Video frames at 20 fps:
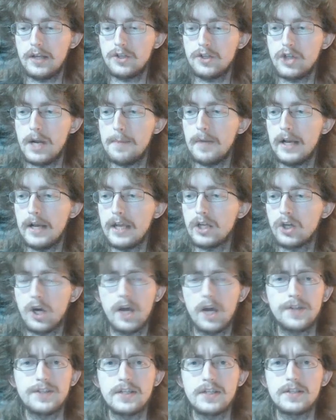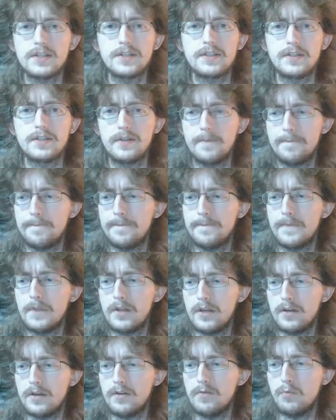Jamie Lee Curtis,
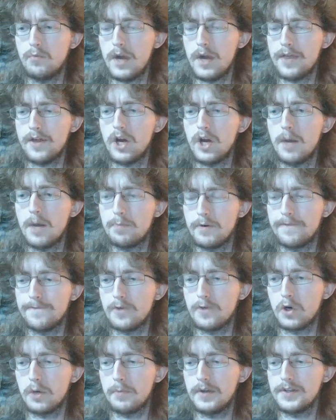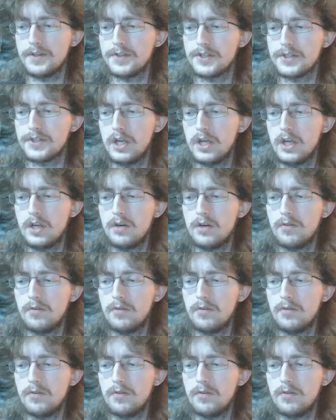with her performance,